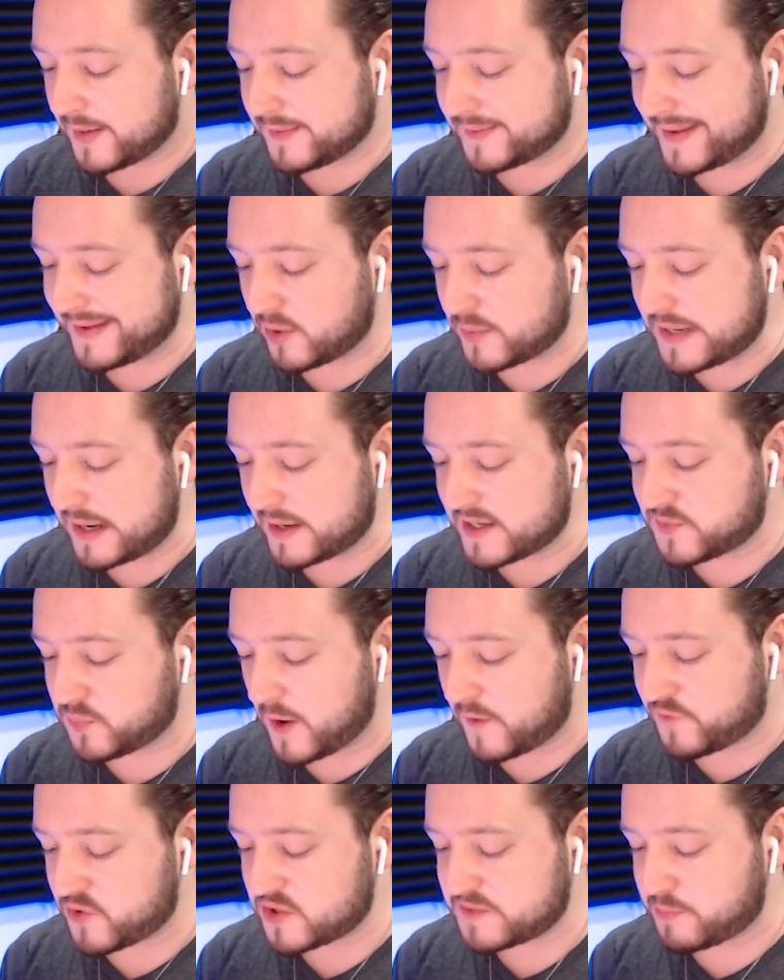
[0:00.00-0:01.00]
Knight going down as
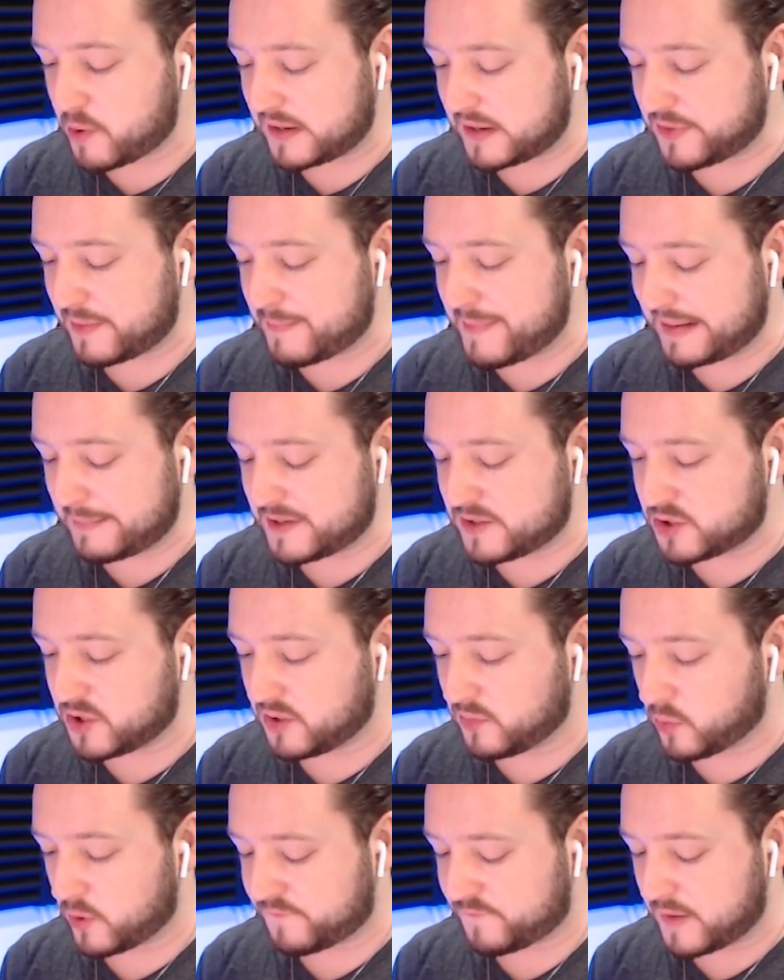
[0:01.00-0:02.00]
well for the Sparky with the Mega Man
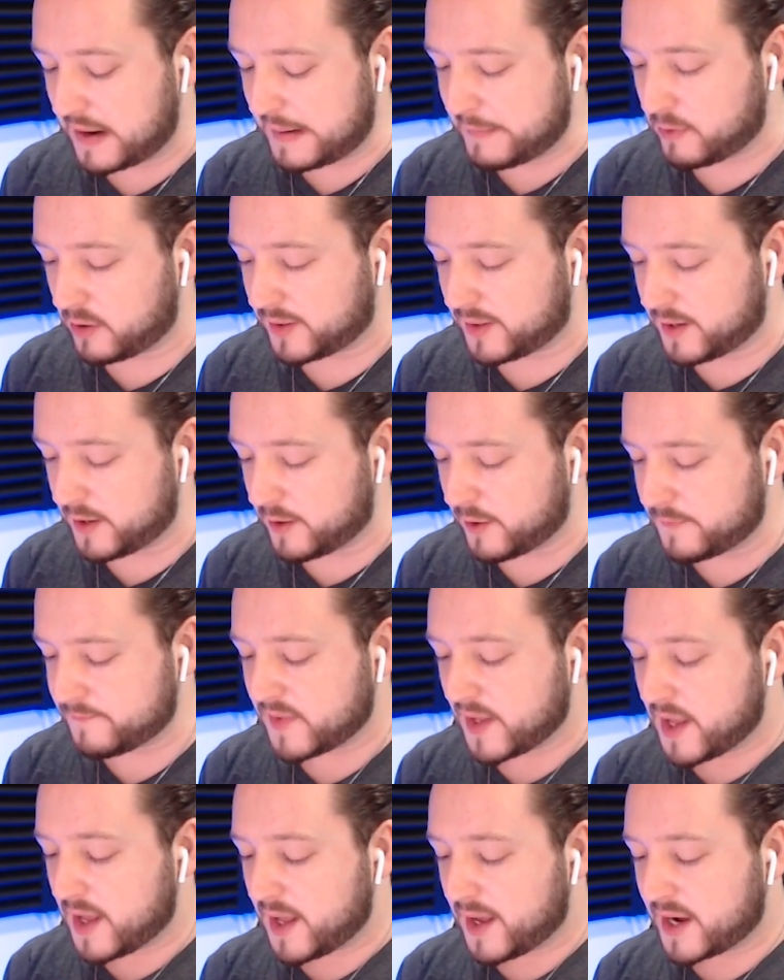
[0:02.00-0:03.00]
doing work. Fireball here.
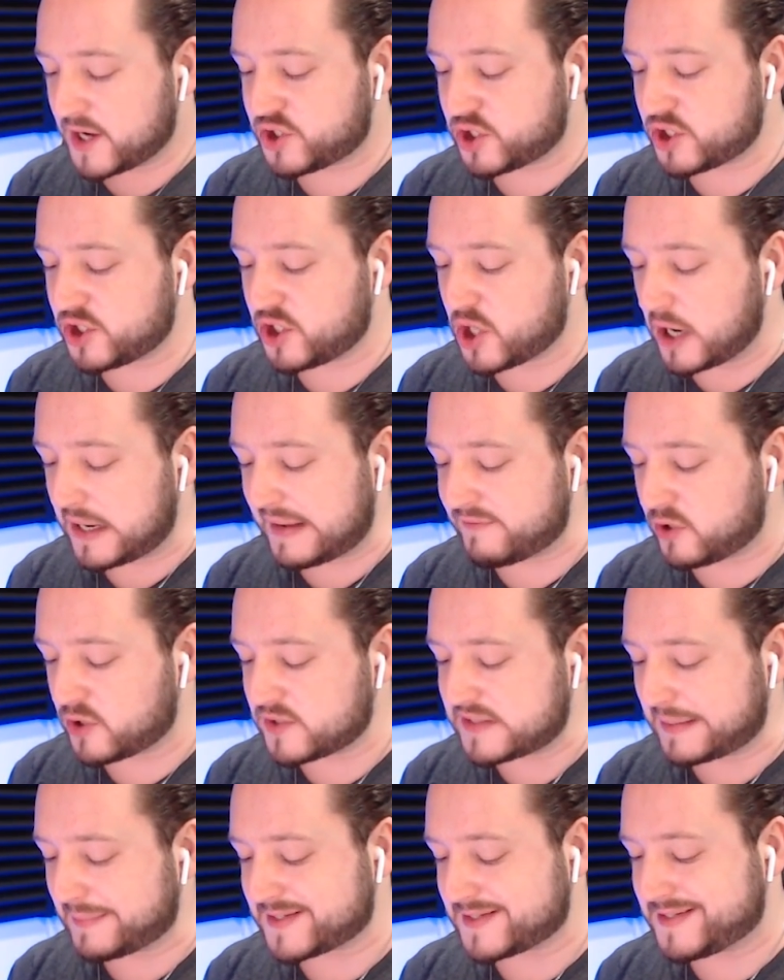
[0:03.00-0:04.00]
I should not have
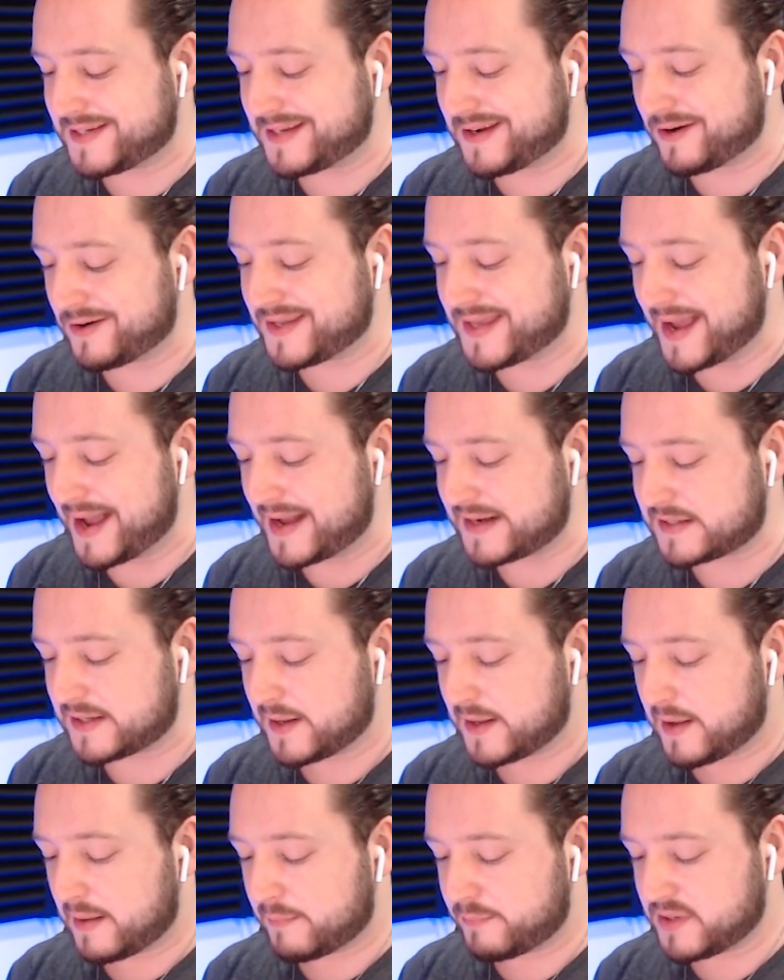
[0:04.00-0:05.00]
used that Musketeer yet
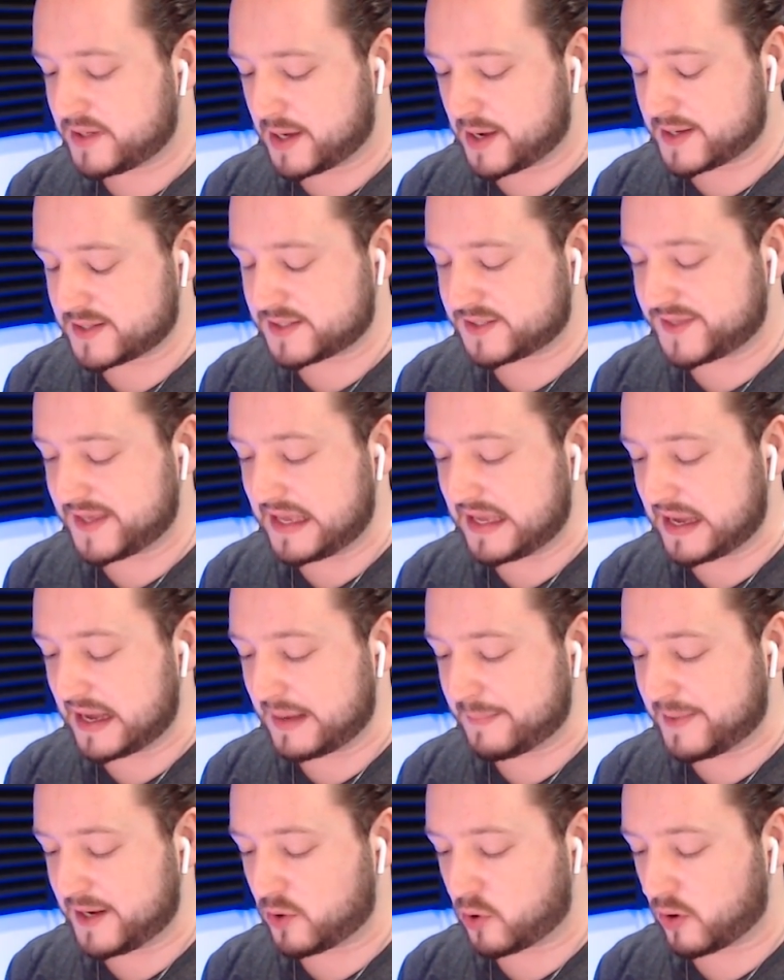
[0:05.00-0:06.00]
because the
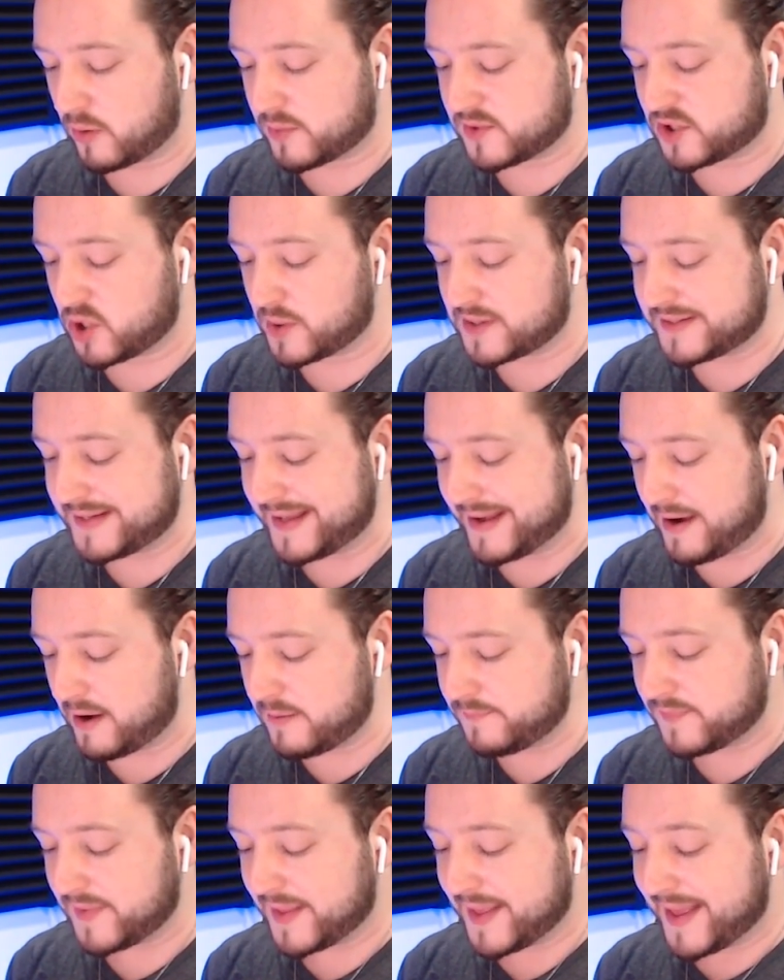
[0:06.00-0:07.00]
uh, Minion Horde was going
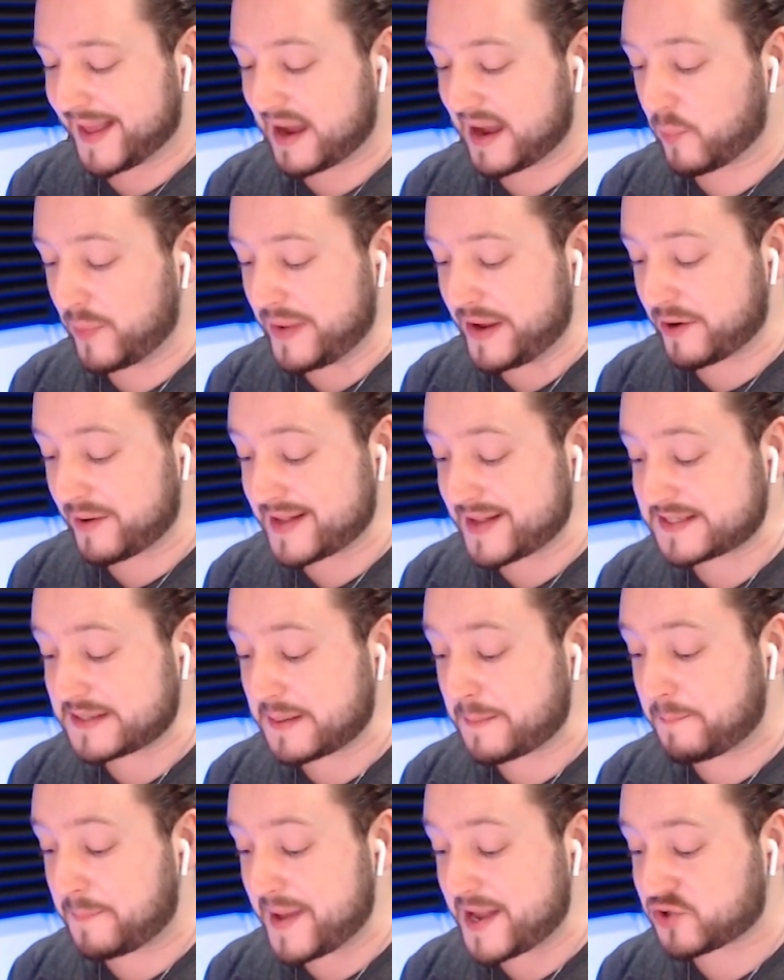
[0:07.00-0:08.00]
down. And we are in
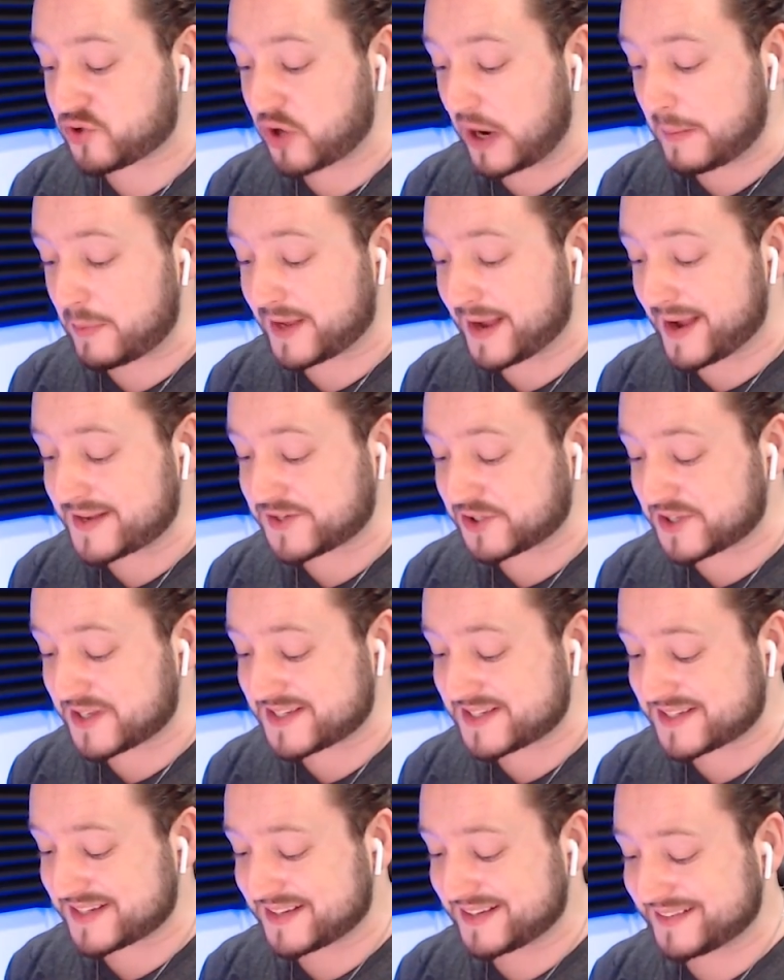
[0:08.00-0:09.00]
some big trouble, guys. Look at
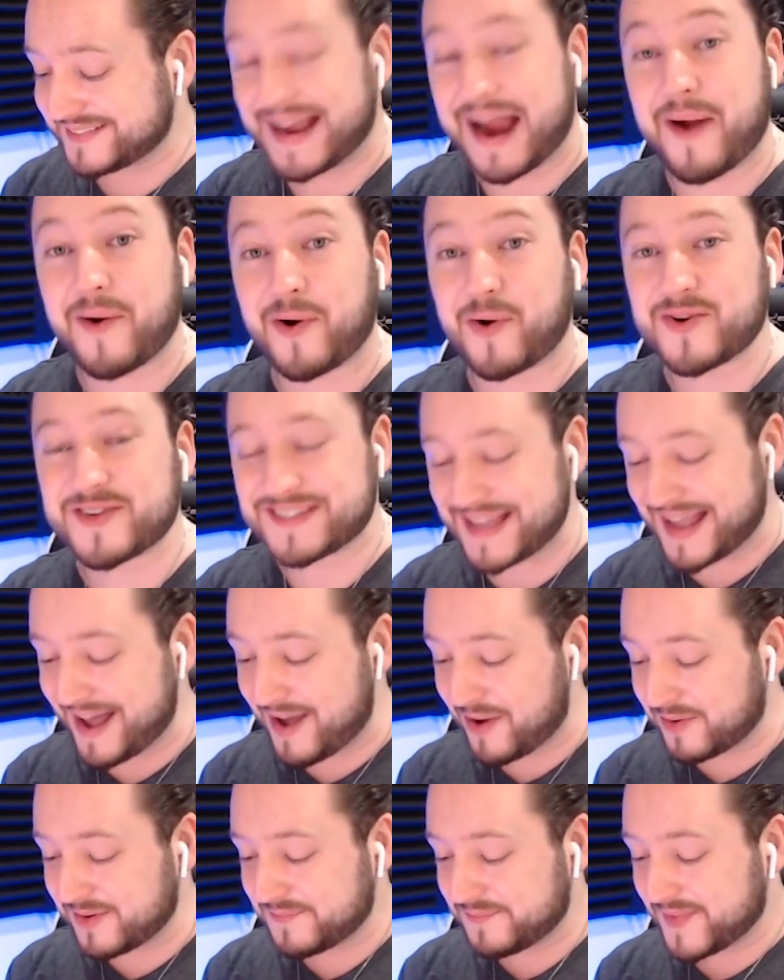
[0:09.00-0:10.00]
this. Tower goes
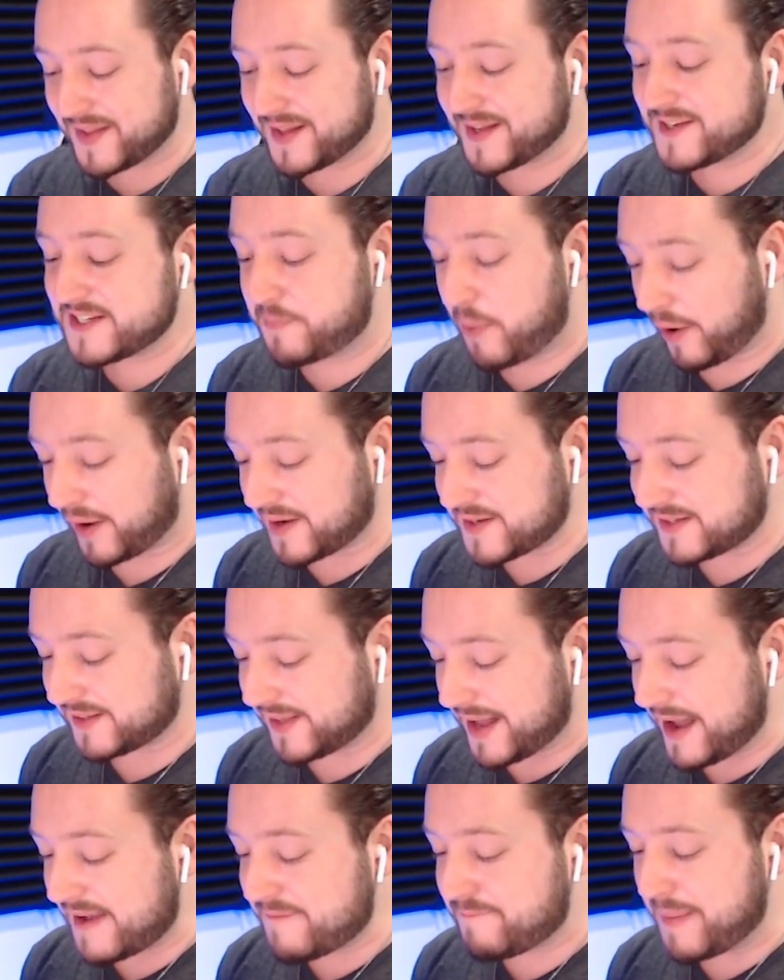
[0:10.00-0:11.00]
down. Sparky's
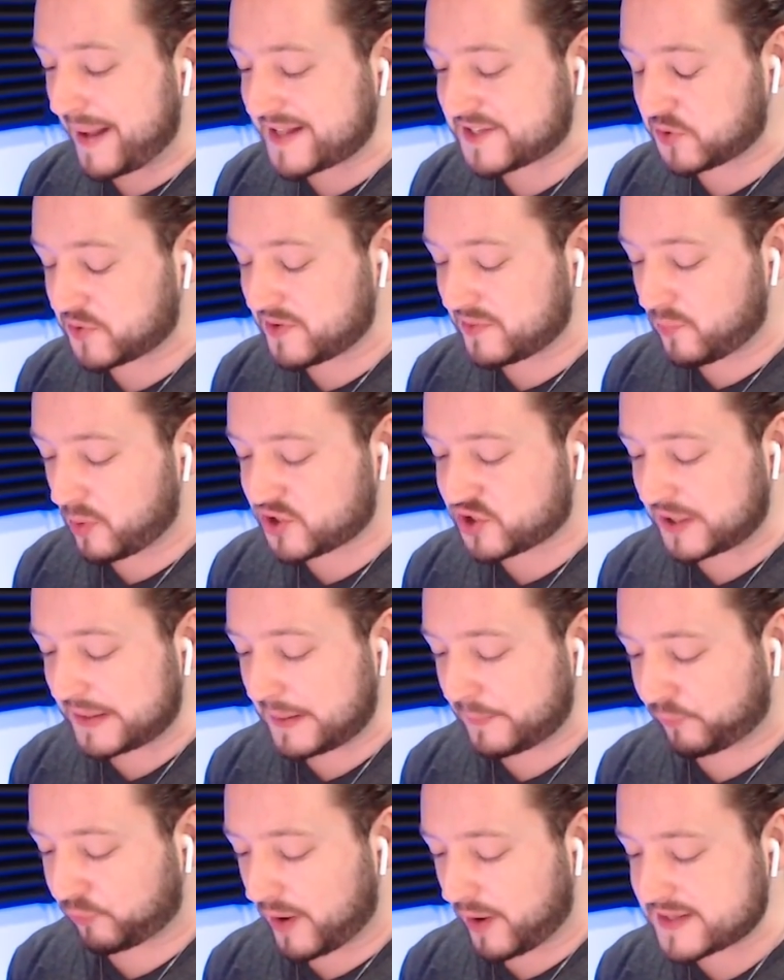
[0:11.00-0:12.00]
alive. Bats doing work. John
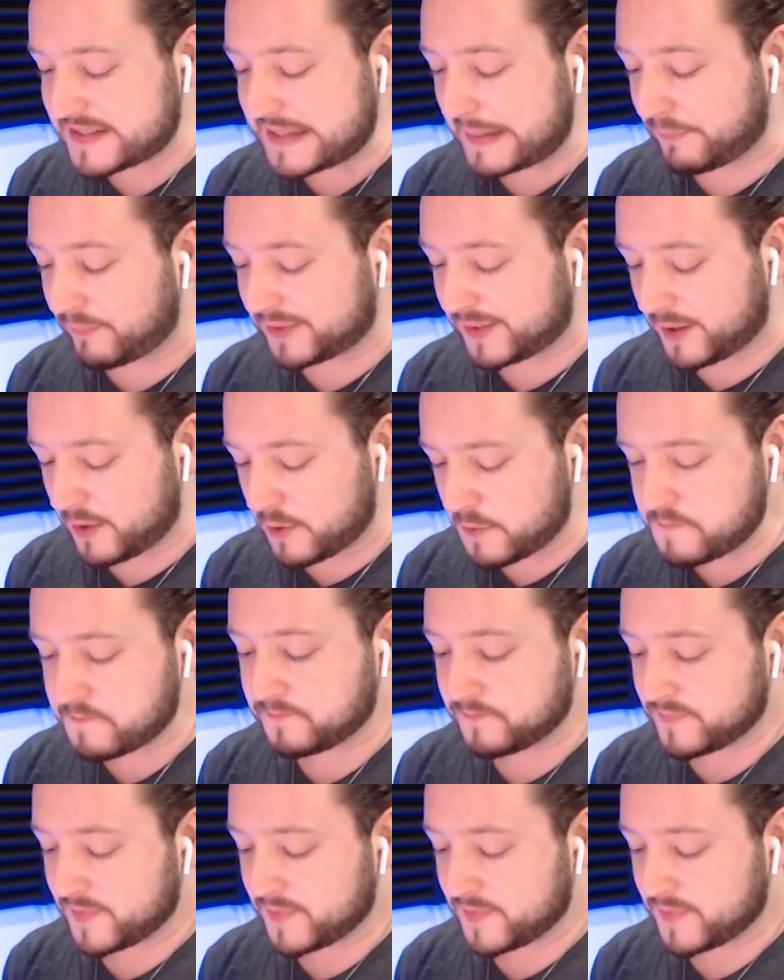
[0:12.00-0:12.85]
up front. Stop right there.